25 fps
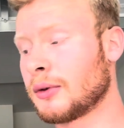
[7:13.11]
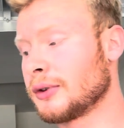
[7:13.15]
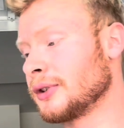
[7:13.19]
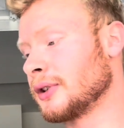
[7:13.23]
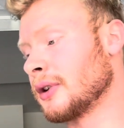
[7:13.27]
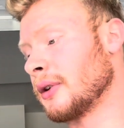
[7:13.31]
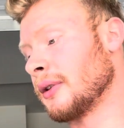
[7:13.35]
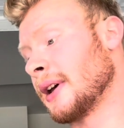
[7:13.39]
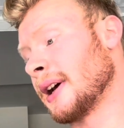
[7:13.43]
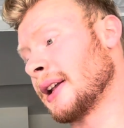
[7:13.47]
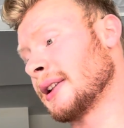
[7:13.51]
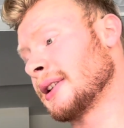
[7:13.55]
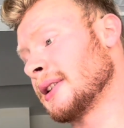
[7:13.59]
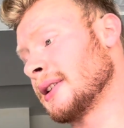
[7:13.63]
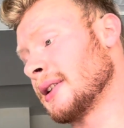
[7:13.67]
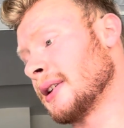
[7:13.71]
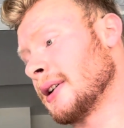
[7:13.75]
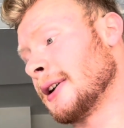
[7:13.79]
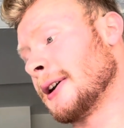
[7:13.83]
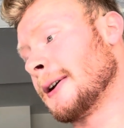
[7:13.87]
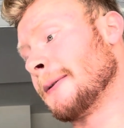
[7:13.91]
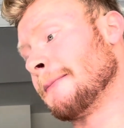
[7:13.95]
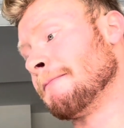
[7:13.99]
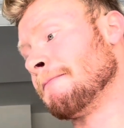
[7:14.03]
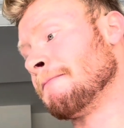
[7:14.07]
So that's,
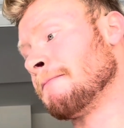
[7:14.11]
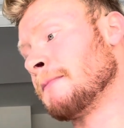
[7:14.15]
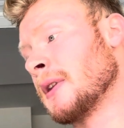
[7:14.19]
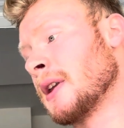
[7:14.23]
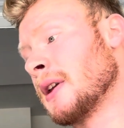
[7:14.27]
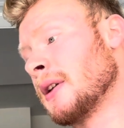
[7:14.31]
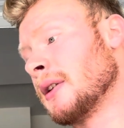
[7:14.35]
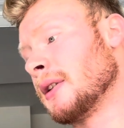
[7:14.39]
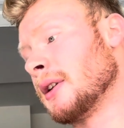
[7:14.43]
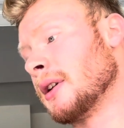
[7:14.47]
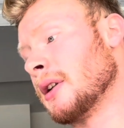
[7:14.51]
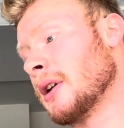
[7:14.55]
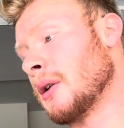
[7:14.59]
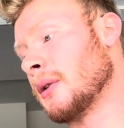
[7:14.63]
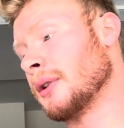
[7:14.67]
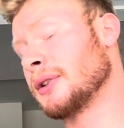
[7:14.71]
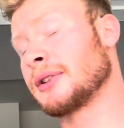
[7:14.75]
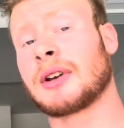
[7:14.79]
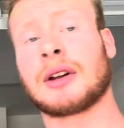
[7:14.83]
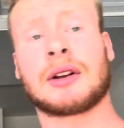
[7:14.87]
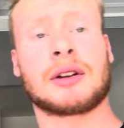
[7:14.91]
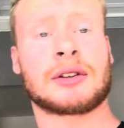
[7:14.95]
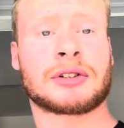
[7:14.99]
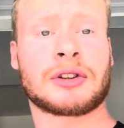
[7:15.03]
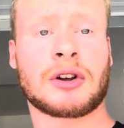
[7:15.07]
you know, it's
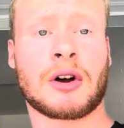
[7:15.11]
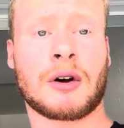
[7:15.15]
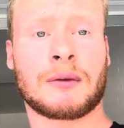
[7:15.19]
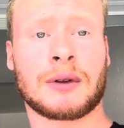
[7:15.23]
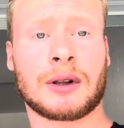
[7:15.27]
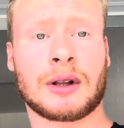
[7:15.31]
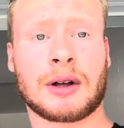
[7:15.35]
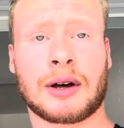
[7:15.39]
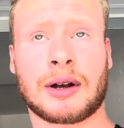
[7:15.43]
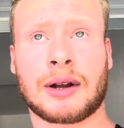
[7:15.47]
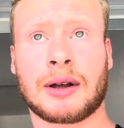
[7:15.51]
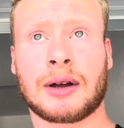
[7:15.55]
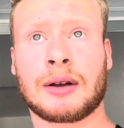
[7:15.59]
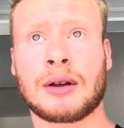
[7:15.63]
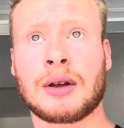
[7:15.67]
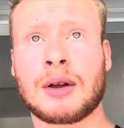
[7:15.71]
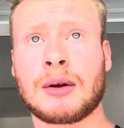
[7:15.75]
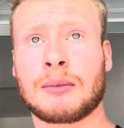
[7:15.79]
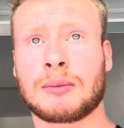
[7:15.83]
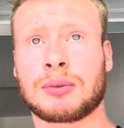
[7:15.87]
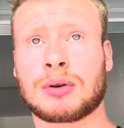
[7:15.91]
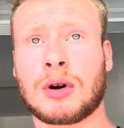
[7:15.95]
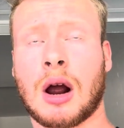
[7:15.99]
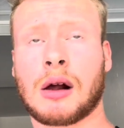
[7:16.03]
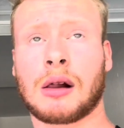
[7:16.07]
going to solve a lot of
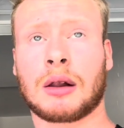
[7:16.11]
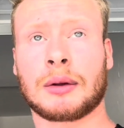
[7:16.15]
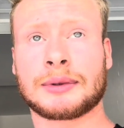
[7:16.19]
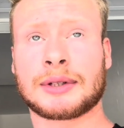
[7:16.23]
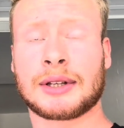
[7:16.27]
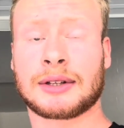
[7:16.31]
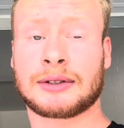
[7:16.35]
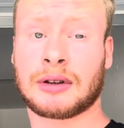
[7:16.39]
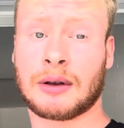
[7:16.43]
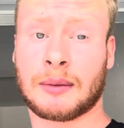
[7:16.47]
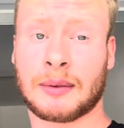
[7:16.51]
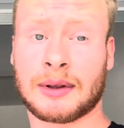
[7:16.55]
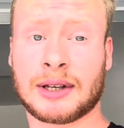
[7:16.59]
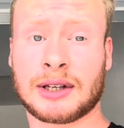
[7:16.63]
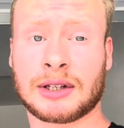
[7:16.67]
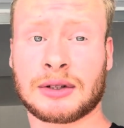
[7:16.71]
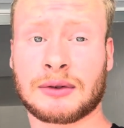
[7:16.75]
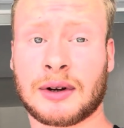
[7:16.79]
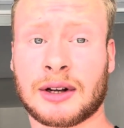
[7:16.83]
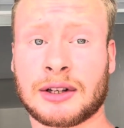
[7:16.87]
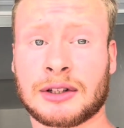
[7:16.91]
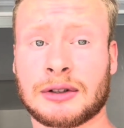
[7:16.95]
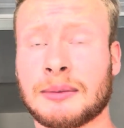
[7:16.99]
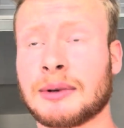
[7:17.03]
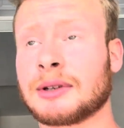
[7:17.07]
problems that some of these
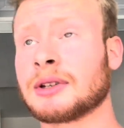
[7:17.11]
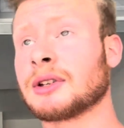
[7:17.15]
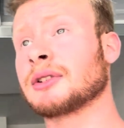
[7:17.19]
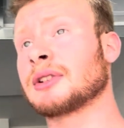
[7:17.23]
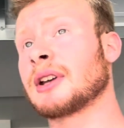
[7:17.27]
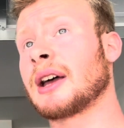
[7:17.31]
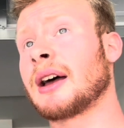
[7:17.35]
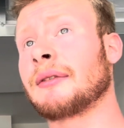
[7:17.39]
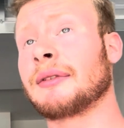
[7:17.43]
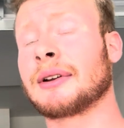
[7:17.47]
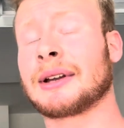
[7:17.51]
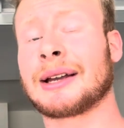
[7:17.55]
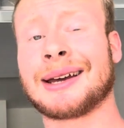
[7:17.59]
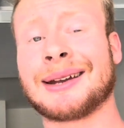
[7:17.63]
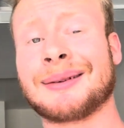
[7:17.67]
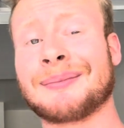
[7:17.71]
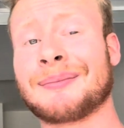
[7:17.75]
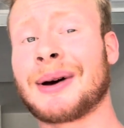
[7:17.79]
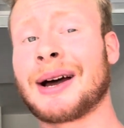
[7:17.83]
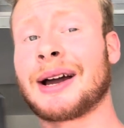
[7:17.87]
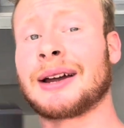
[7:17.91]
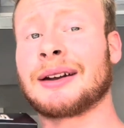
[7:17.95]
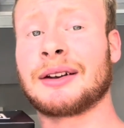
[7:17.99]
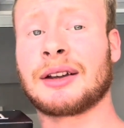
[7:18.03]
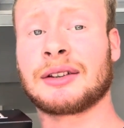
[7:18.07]
transmissions have. Again,
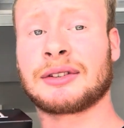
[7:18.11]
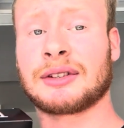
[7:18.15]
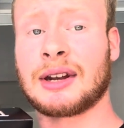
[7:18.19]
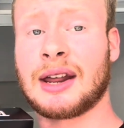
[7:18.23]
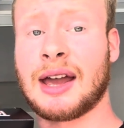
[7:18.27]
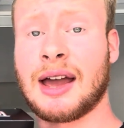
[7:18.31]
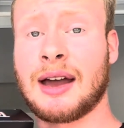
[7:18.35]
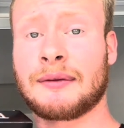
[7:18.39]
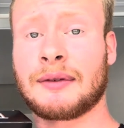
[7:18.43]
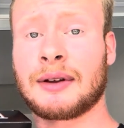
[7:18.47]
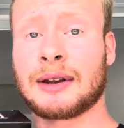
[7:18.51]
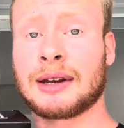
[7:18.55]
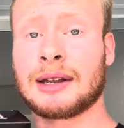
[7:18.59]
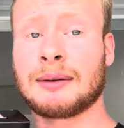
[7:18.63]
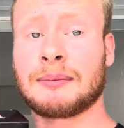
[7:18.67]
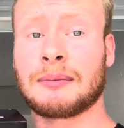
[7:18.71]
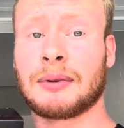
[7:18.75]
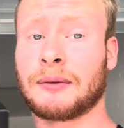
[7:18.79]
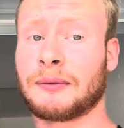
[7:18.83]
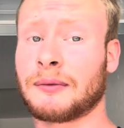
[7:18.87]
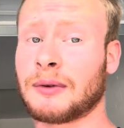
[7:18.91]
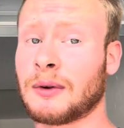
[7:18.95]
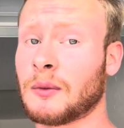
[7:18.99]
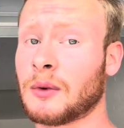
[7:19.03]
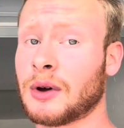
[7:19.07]
mine doesn't have any,
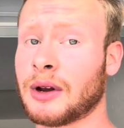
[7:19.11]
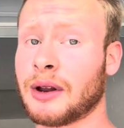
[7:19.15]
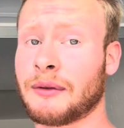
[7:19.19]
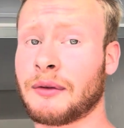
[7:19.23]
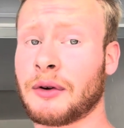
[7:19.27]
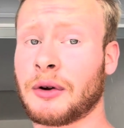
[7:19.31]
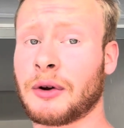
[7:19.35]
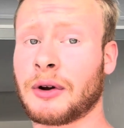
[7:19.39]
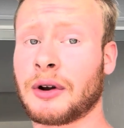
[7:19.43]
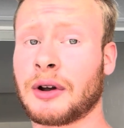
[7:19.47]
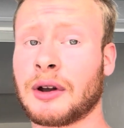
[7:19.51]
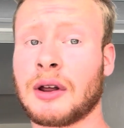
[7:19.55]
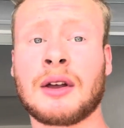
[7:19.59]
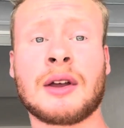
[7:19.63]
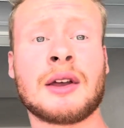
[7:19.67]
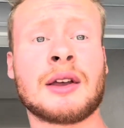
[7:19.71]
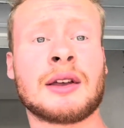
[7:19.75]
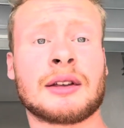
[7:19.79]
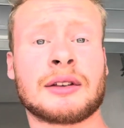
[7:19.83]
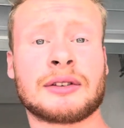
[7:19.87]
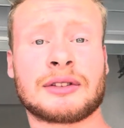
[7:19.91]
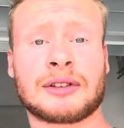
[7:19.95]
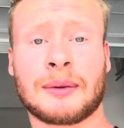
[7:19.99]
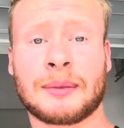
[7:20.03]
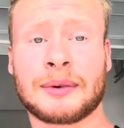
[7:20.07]
but from what I've heard,
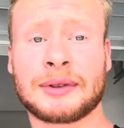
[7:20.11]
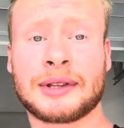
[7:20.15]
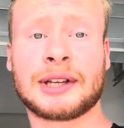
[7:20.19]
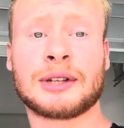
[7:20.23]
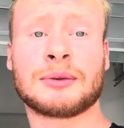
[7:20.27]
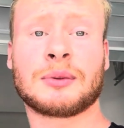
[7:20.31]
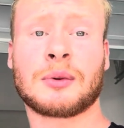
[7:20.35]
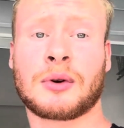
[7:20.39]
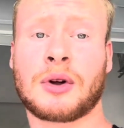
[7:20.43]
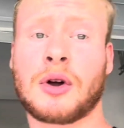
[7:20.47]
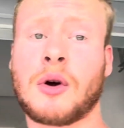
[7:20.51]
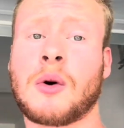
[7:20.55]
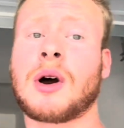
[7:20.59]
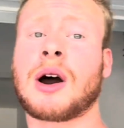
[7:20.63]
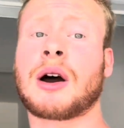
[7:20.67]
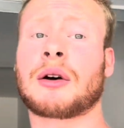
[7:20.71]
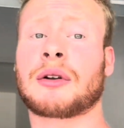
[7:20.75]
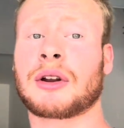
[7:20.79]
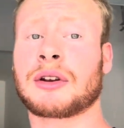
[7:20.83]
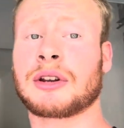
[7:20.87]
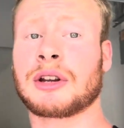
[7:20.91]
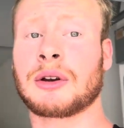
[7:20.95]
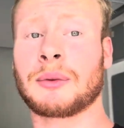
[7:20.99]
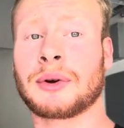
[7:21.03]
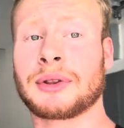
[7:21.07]
some of these will go out
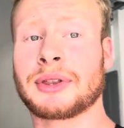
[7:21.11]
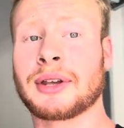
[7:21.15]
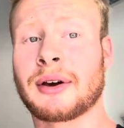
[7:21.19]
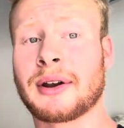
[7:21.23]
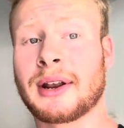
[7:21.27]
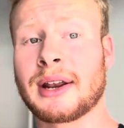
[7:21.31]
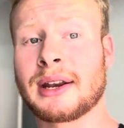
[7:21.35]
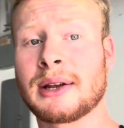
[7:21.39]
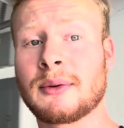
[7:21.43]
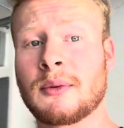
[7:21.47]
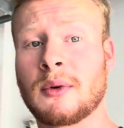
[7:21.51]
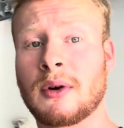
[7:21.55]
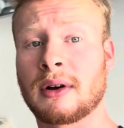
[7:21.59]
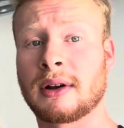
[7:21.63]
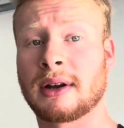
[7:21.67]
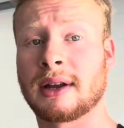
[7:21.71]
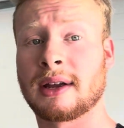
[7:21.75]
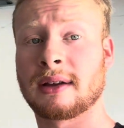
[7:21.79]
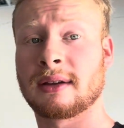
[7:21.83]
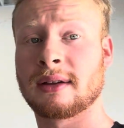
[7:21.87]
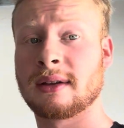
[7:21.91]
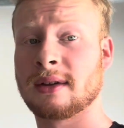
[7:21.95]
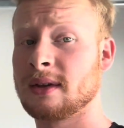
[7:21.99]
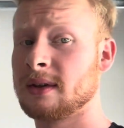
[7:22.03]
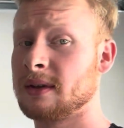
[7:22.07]
on you without any
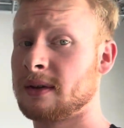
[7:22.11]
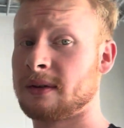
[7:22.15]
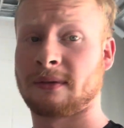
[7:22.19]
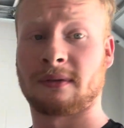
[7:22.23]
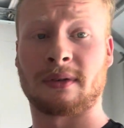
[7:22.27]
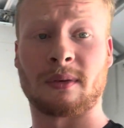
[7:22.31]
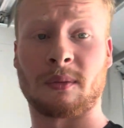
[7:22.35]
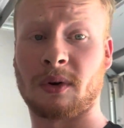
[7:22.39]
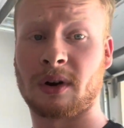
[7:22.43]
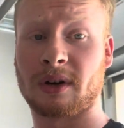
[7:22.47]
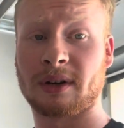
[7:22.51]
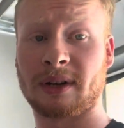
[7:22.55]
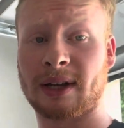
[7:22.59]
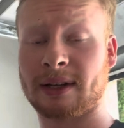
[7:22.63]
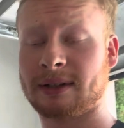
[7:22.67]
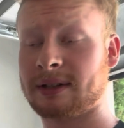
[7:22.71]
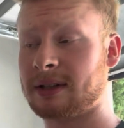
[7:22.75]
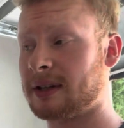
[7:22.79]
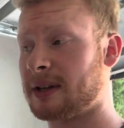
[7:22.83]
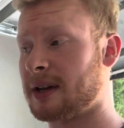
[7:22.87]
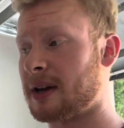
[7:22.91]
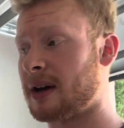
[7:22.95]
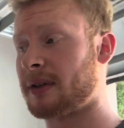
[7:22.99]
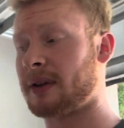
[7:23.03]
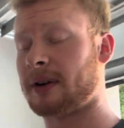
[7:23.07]
warning from one day to
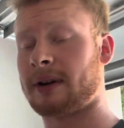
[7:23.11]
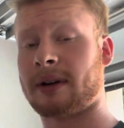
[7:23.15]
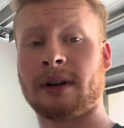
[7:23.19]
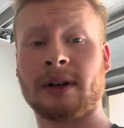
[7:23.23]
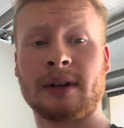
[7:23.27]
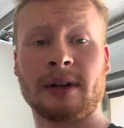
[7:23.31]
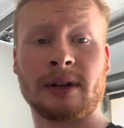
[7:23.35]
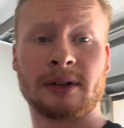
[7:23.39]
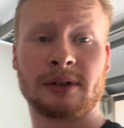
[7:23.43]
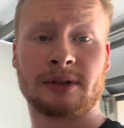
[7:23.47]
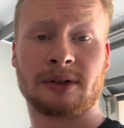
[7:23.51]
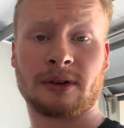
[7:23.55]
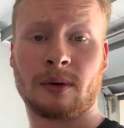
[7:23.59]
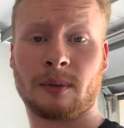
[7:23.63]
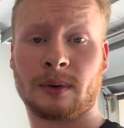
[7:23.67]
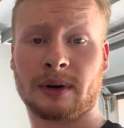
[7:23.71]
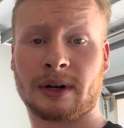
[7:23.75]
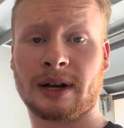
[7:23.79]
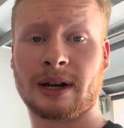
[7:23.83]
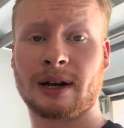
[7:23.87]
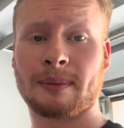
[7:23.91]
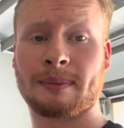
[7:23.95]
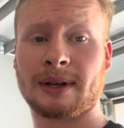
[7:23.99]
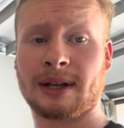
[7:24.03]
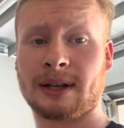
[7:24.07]
the other. So we're
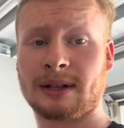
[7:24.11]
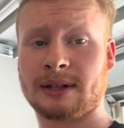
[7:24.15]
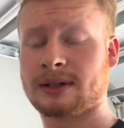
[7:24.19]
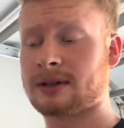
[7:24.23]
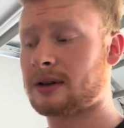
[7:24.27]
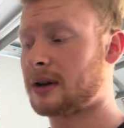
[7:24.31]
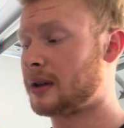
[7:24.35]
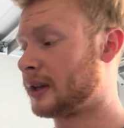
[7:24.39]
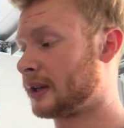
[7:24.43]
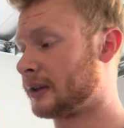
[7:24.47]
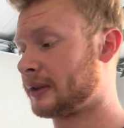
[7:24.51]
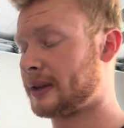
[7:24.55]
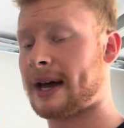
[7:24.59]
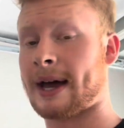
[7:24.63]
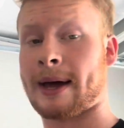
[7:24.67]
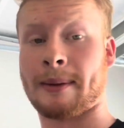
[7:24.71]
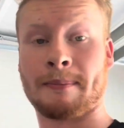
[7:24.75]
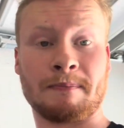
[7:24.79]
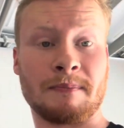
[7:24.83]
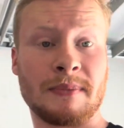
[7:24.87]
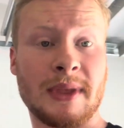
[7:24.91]
going to be installing that.